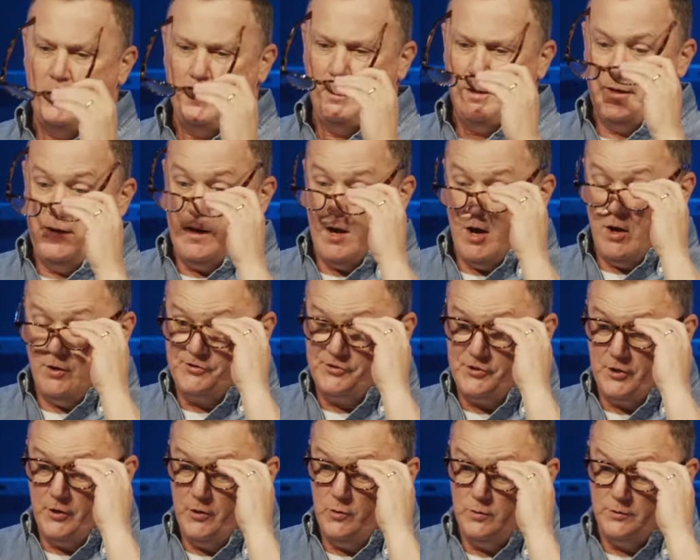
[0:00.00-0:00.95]
He
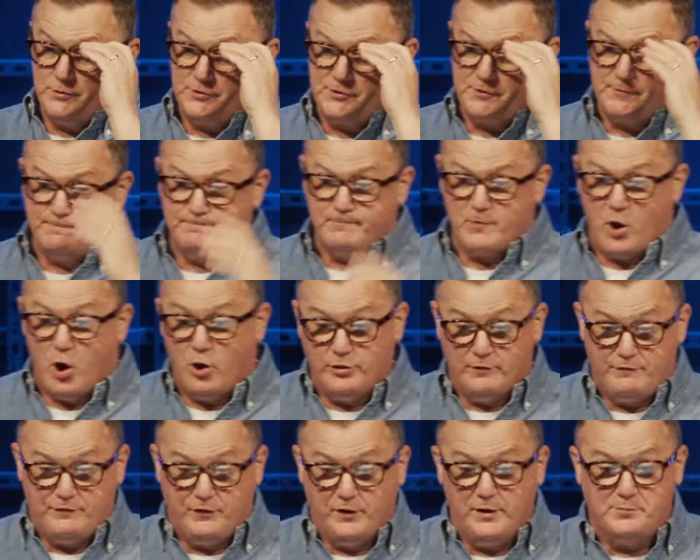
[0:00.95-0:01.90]
also was on the
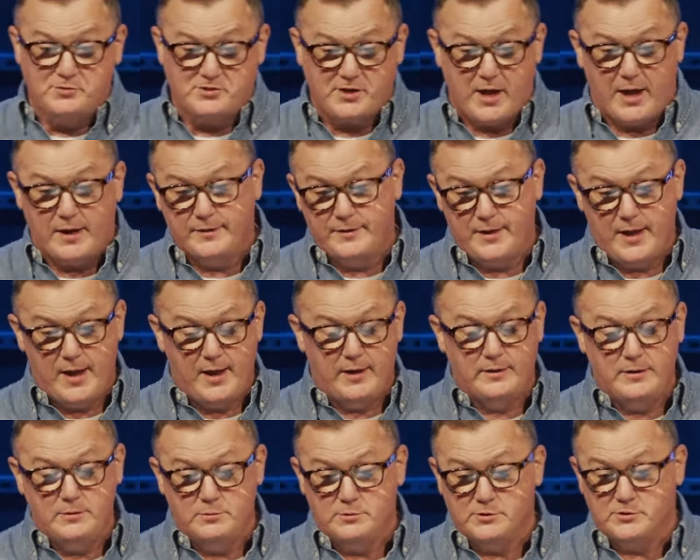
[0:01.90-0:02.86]
flip side of that.
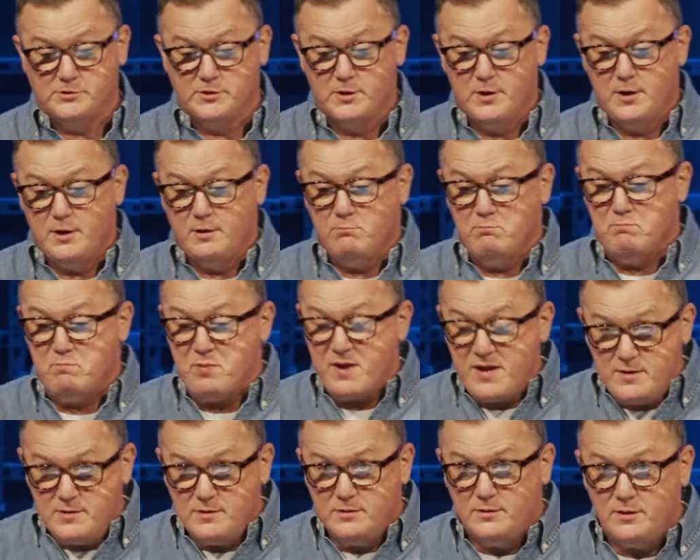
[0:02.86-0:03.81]
He was
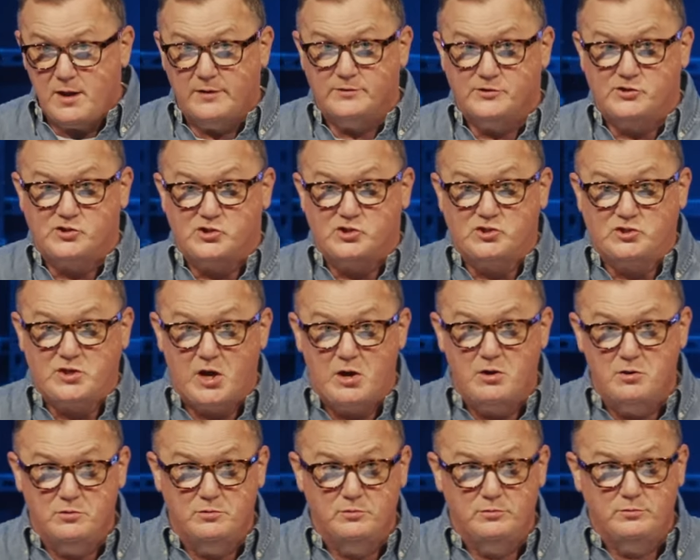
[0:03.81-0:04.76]
beaten and
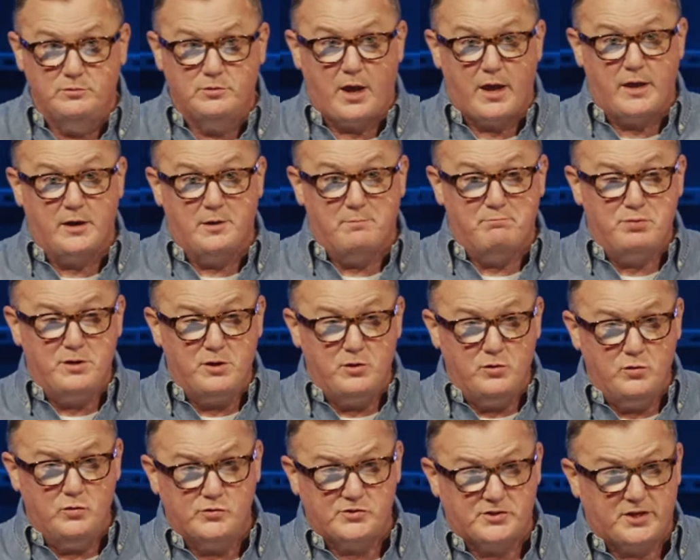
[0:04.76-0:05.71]
stoned and
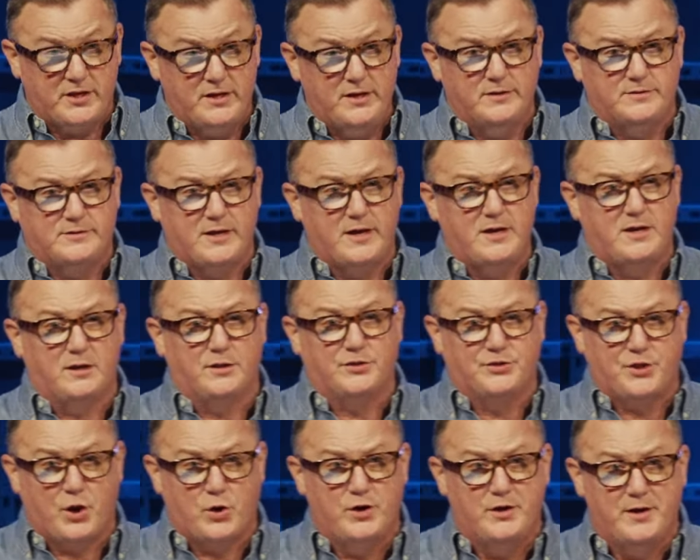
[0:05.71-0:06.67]
abused. He had taken
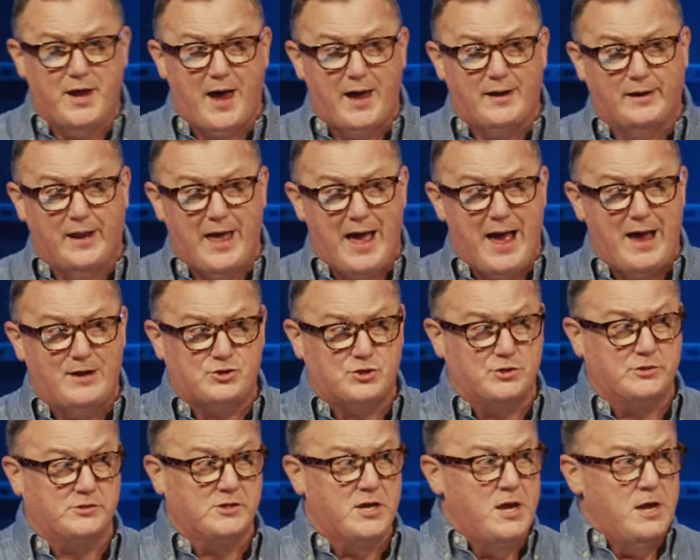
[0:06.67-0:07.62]
39
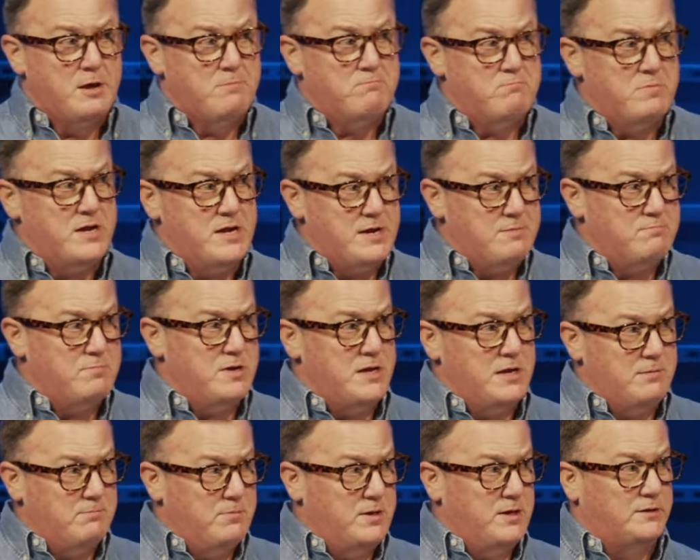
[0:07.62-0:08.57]
lashes many, many,
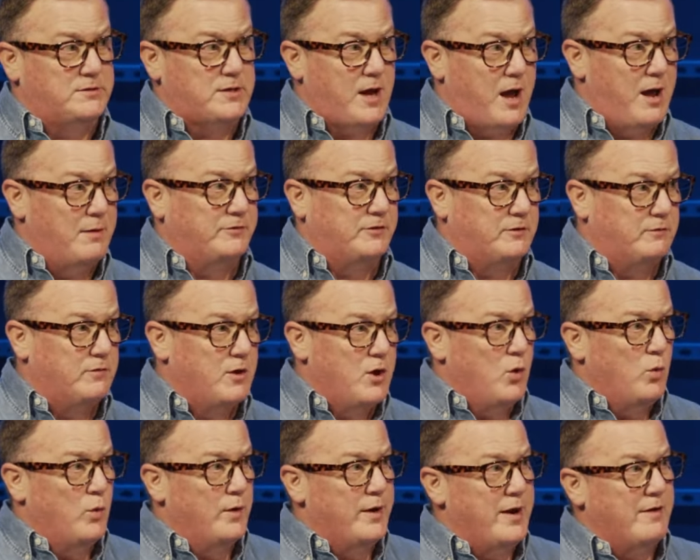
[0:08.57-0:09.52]
many times. If
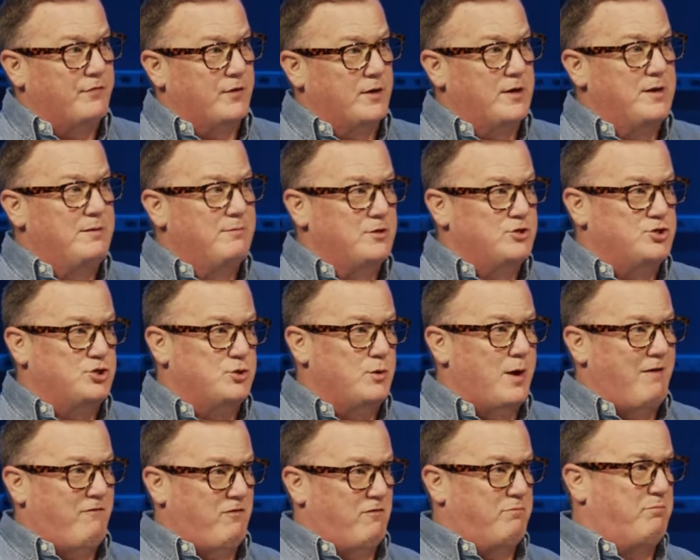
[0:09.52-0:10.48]
whatever image you
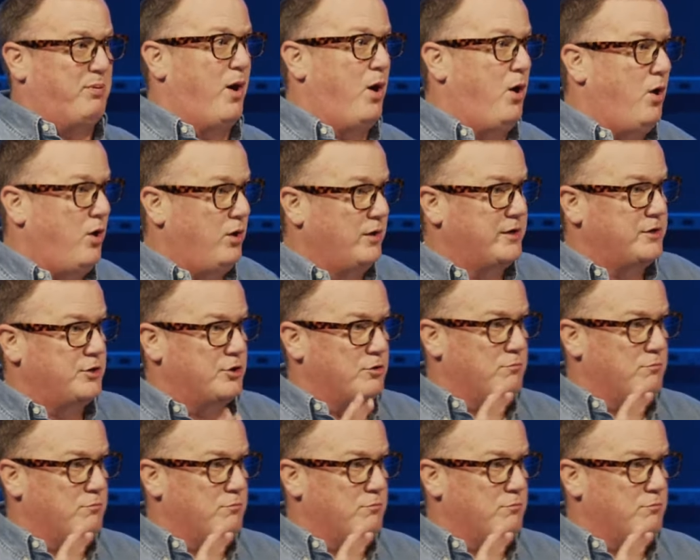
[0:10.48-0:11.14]
have of Paul in your